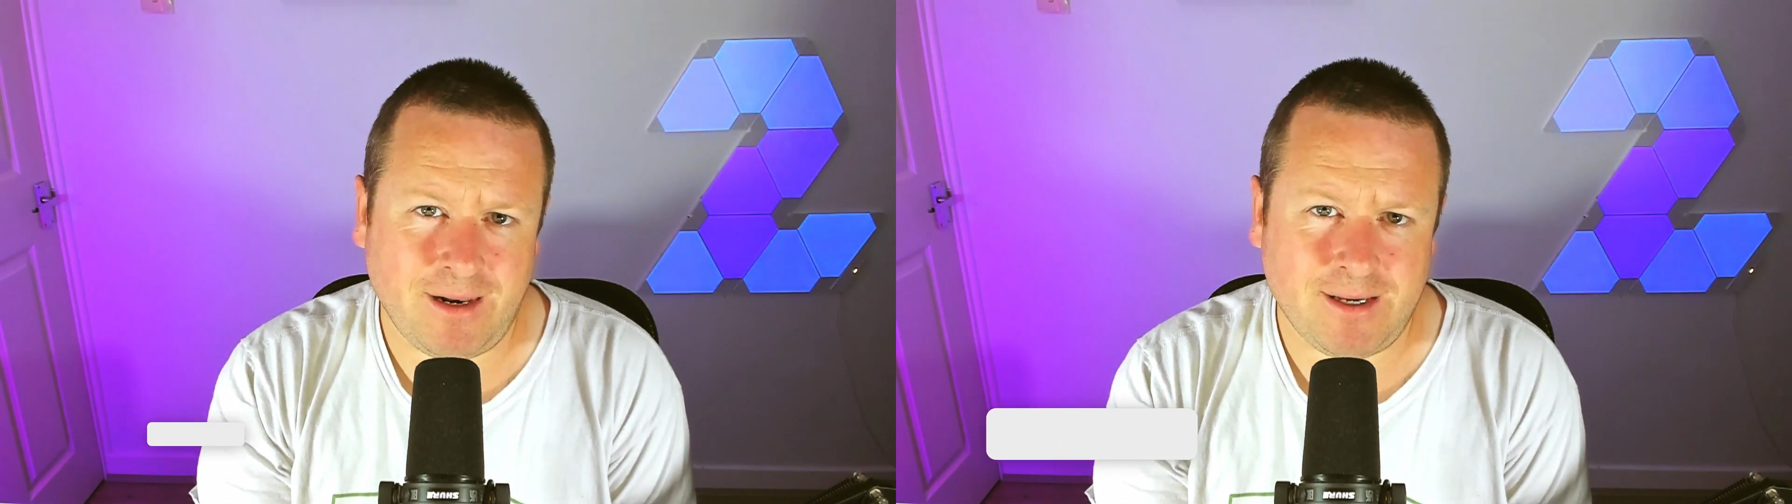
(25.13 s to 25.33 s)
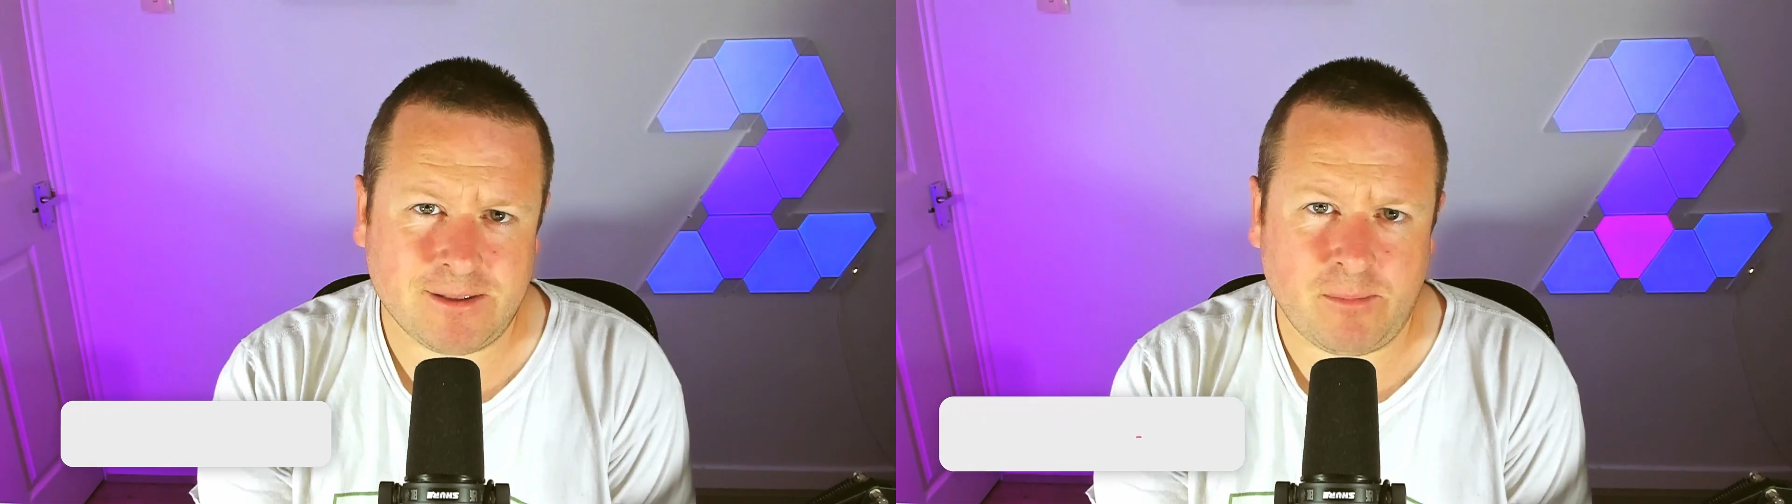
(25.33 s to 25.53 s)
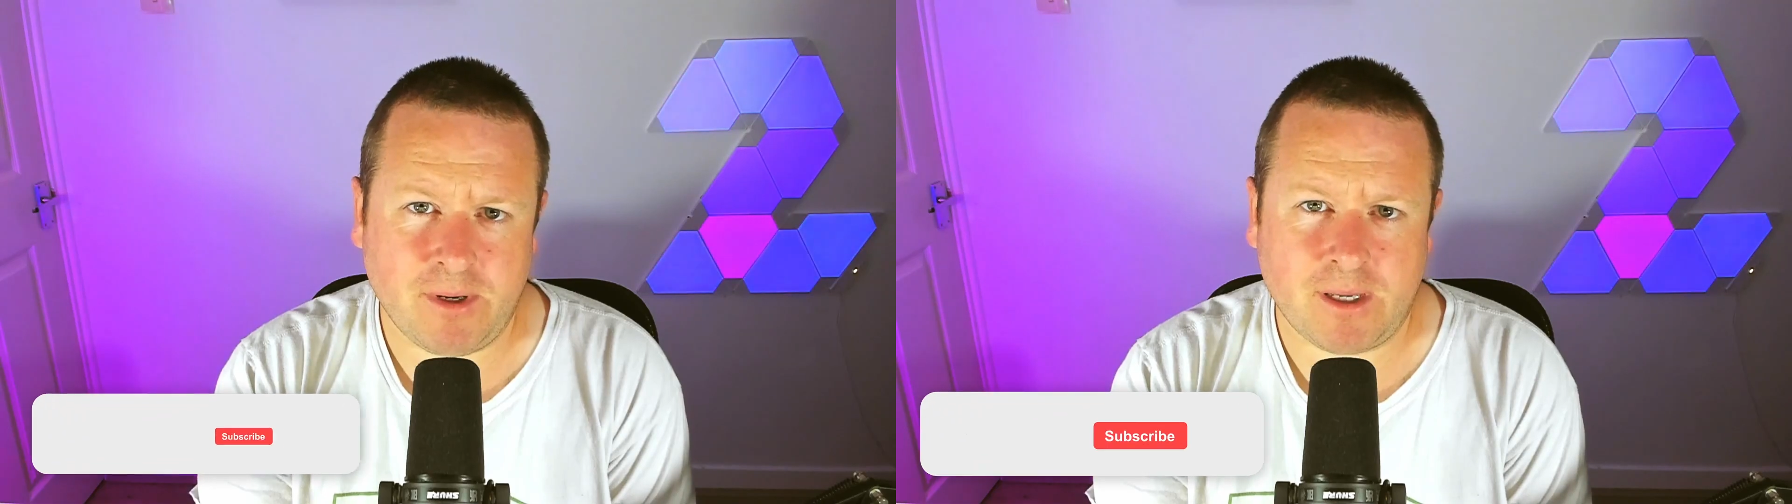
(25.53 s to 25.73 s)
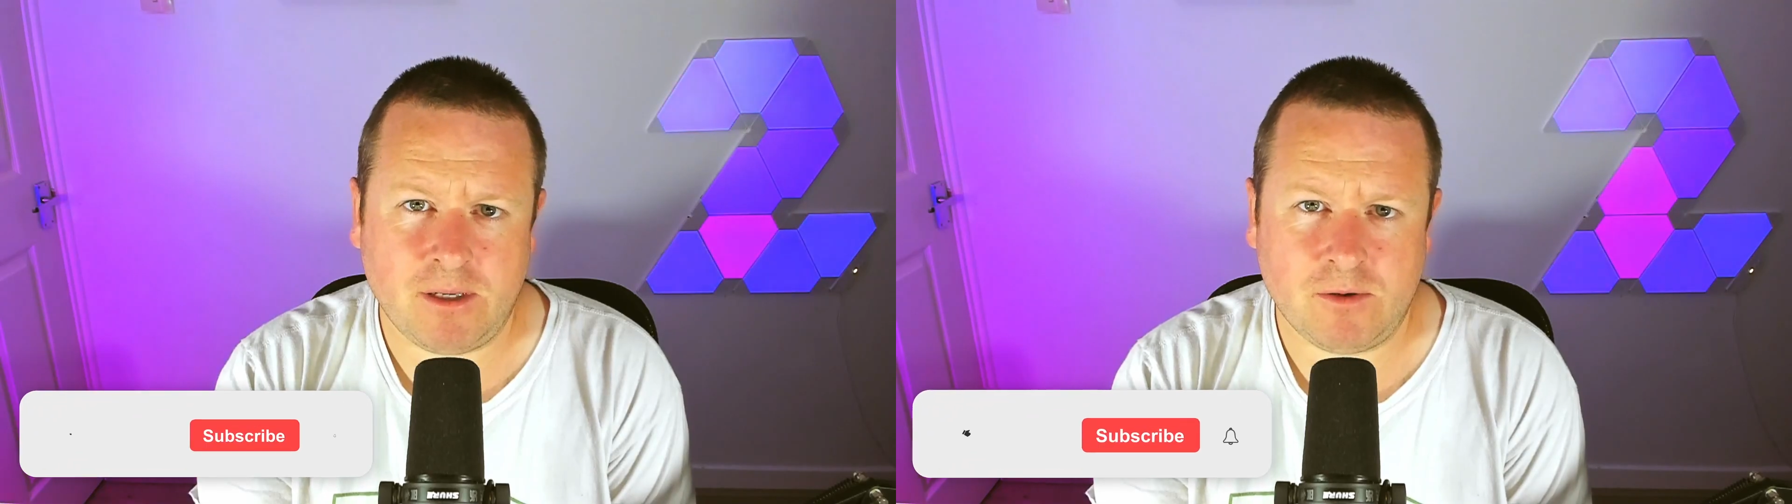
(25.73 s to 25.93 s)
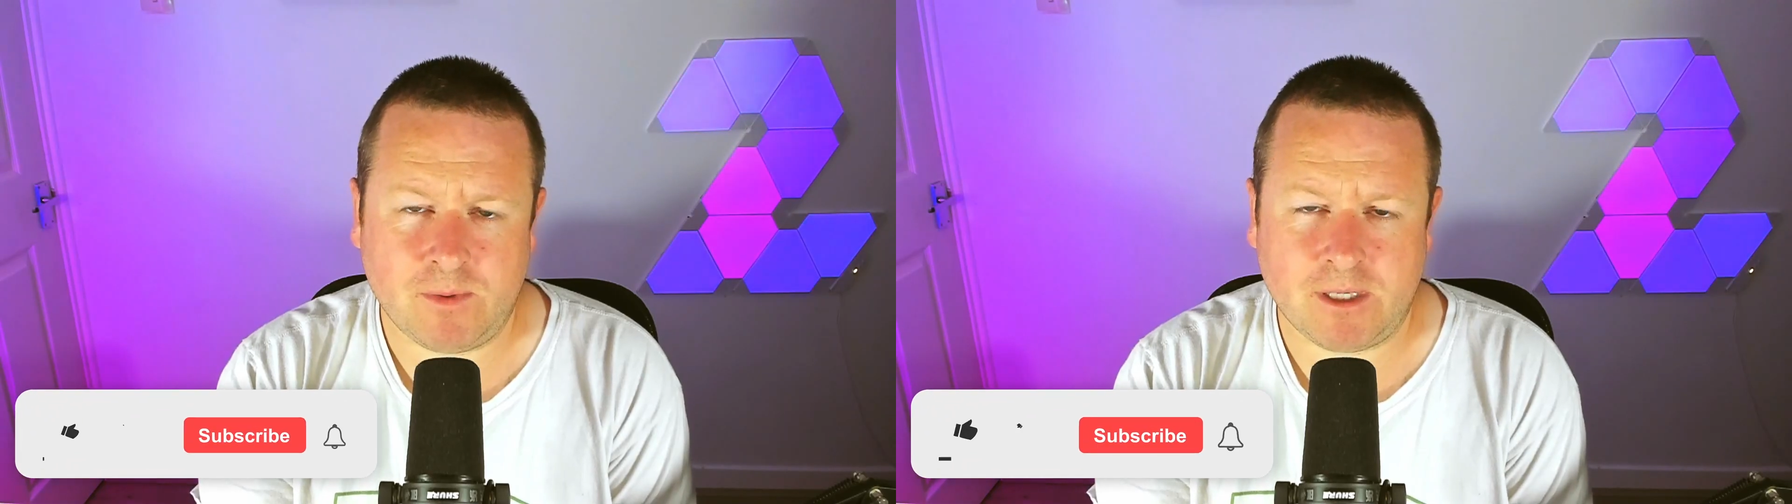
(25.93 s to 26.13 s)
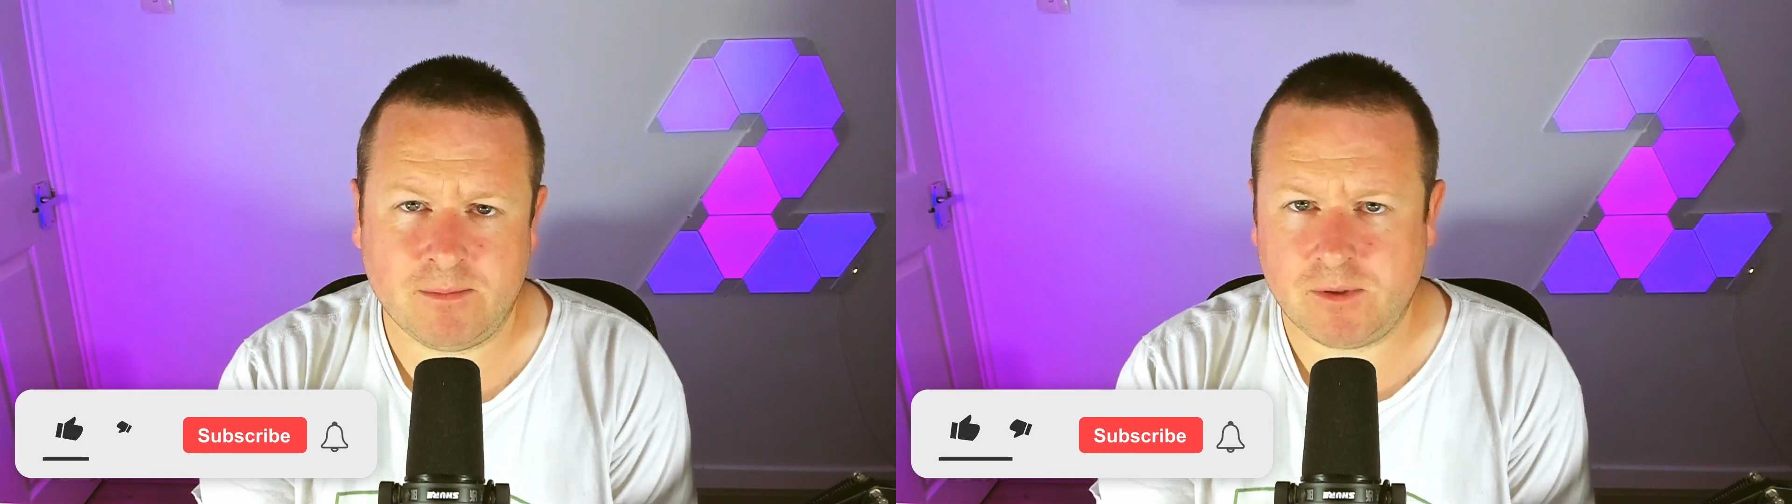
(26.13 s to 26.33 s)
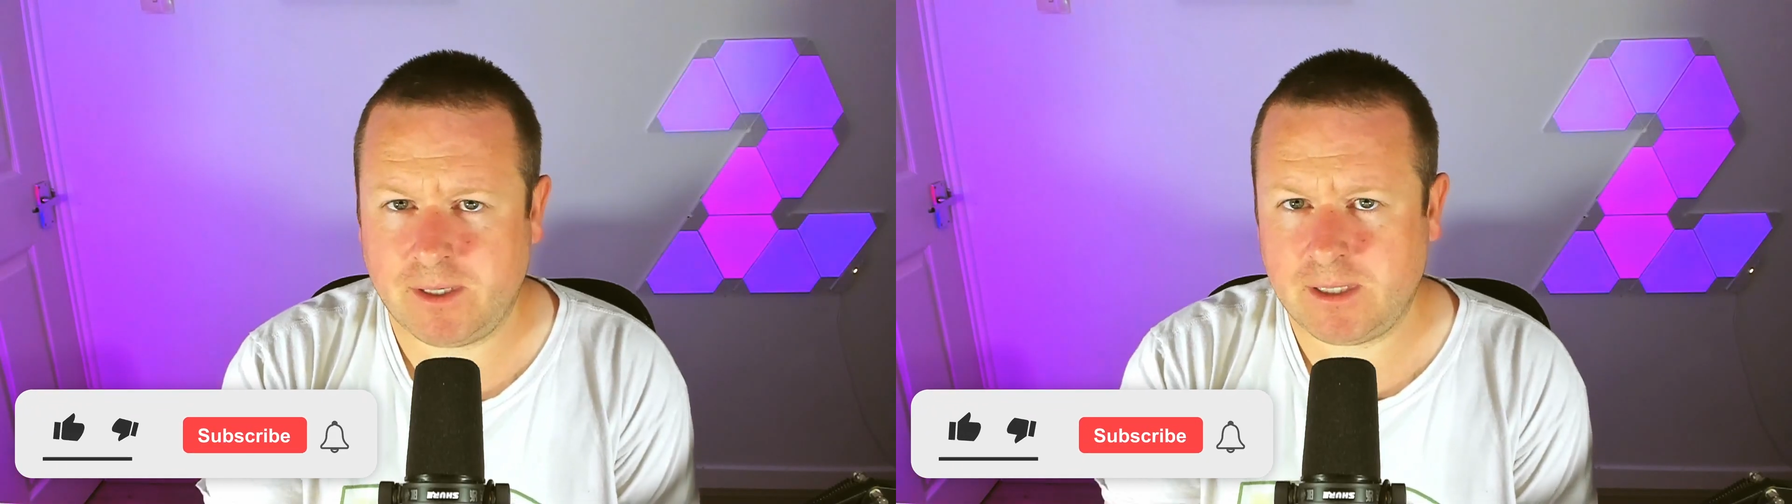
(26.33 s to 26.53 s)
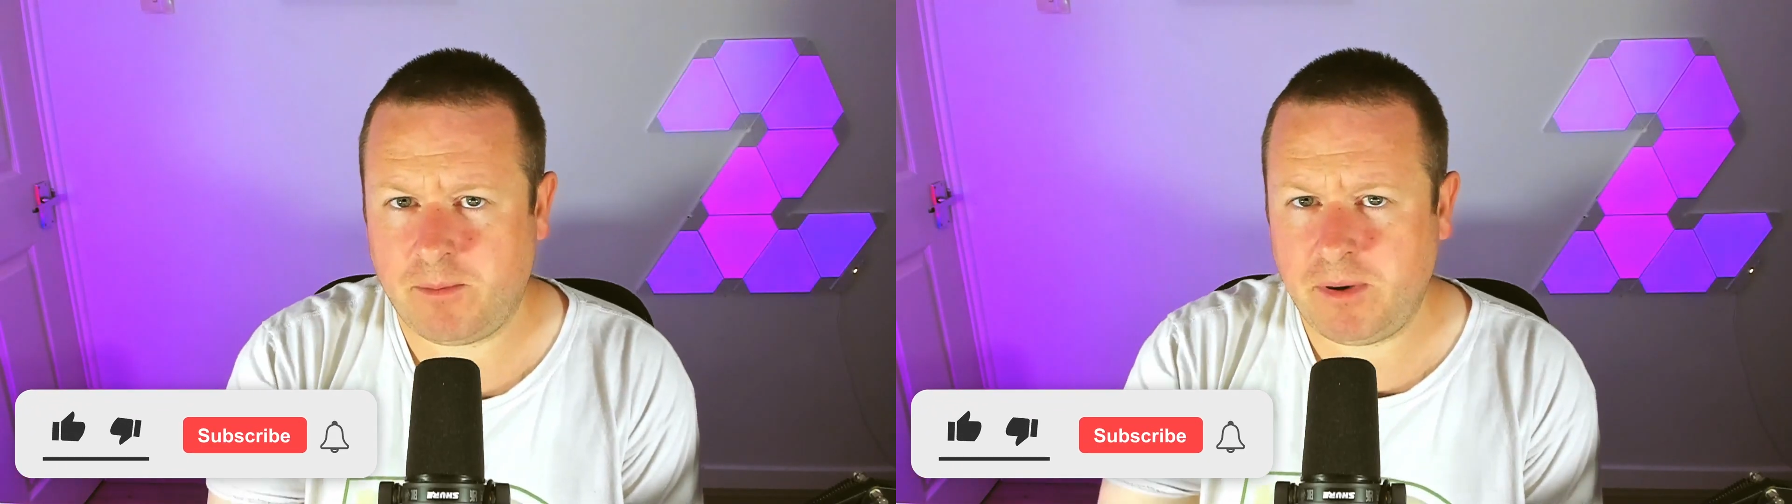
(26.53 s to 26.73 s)
latest and breaking news when it comes to
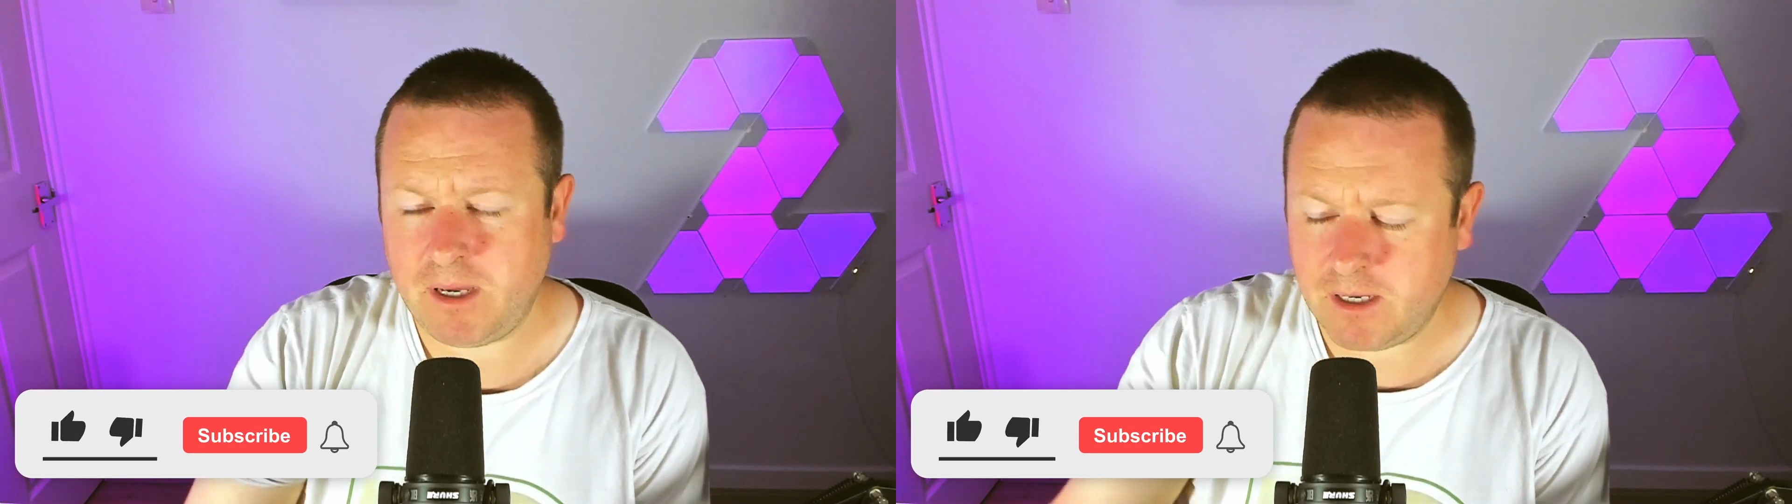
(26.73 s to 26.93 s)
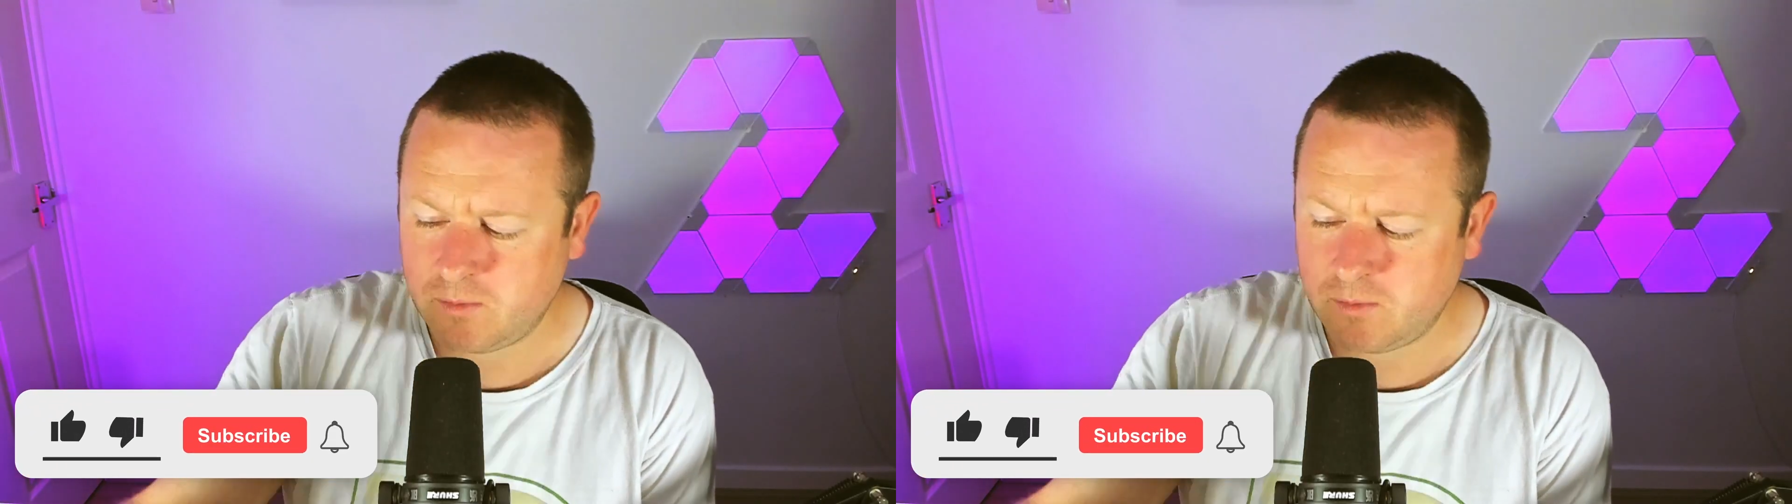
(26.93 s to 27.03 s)
XRP,